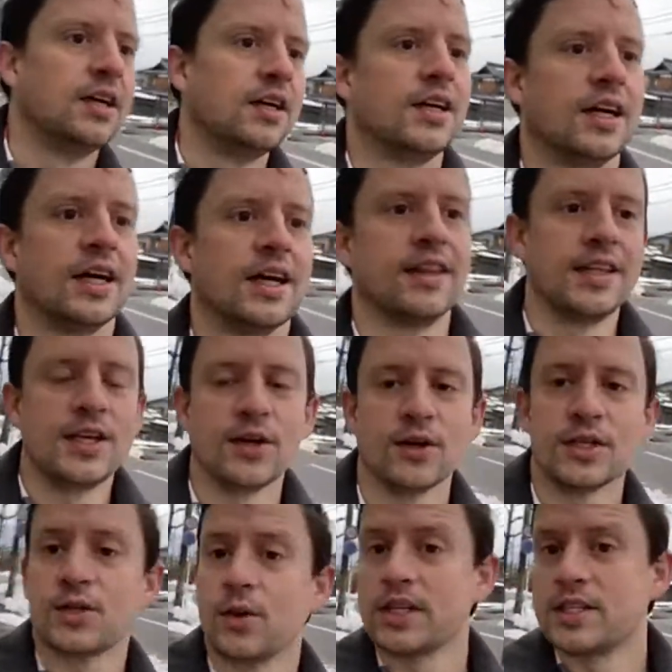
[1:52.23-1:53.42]
the year is
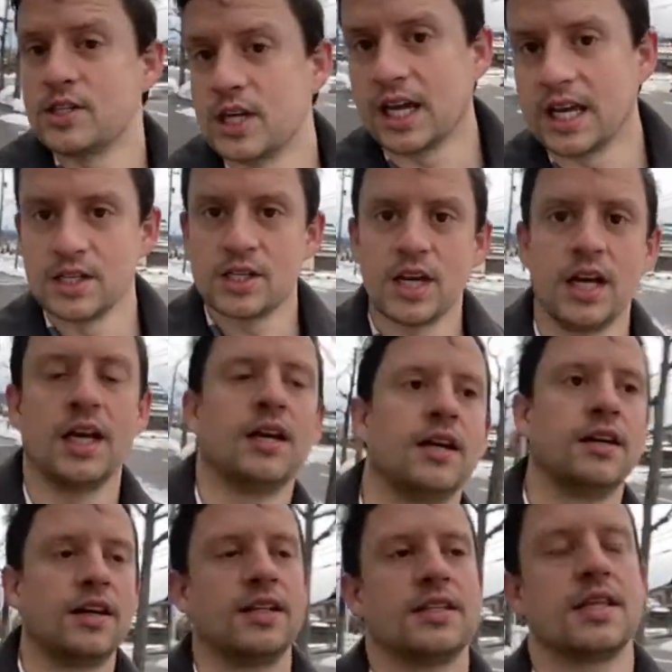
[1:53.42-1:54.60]
going to change
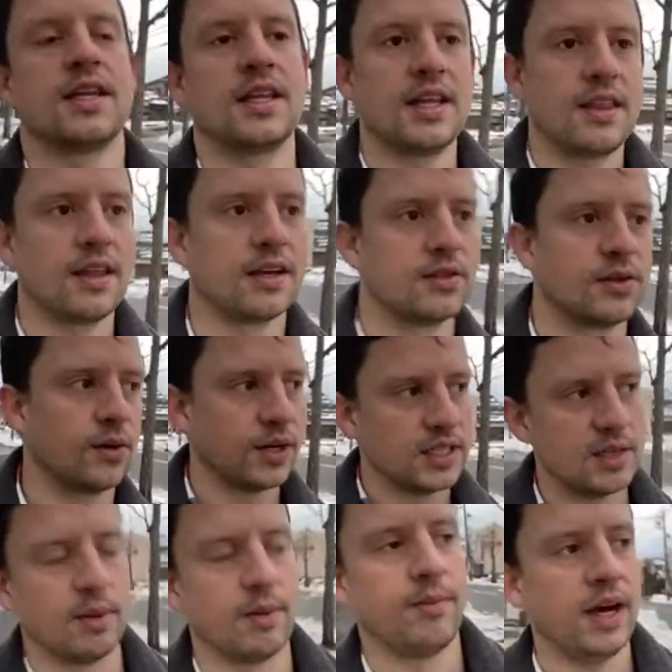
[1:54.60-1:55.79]
and suddenly things are going to
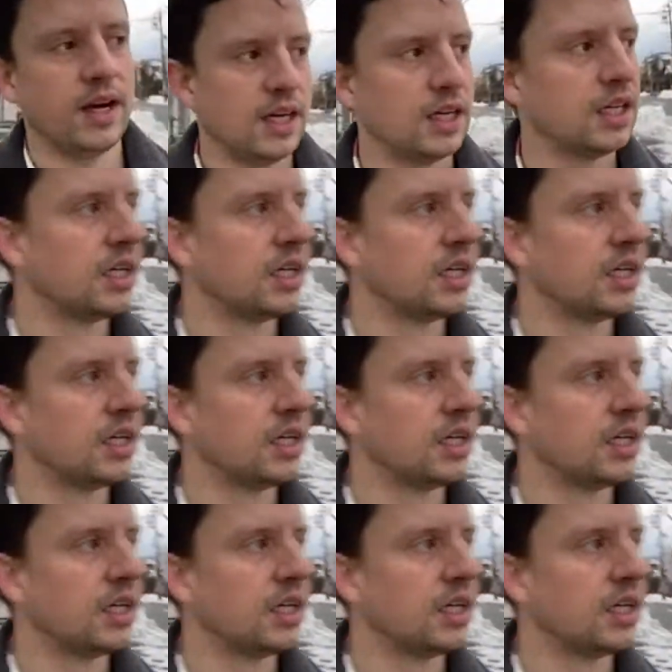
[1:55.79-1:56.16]
be better,